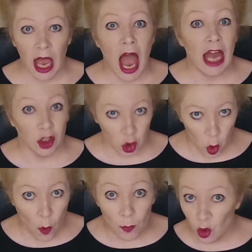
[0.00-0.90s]
and
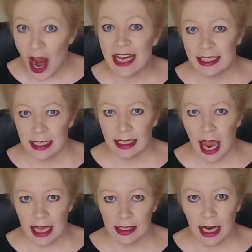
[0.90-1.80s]
your branding
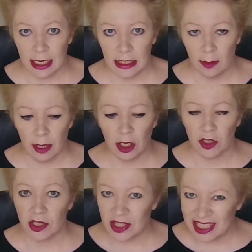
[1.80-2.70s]
as an academic,
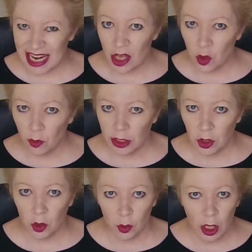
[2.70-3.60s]
because it's tethering
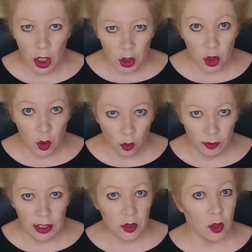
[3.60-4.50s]
you to your
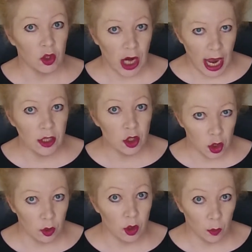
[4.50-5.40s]
research and
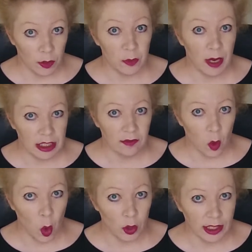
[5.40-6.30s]
to your prospective
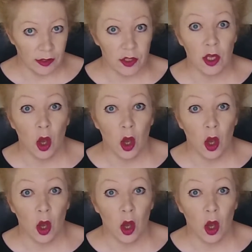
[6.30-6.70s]
audience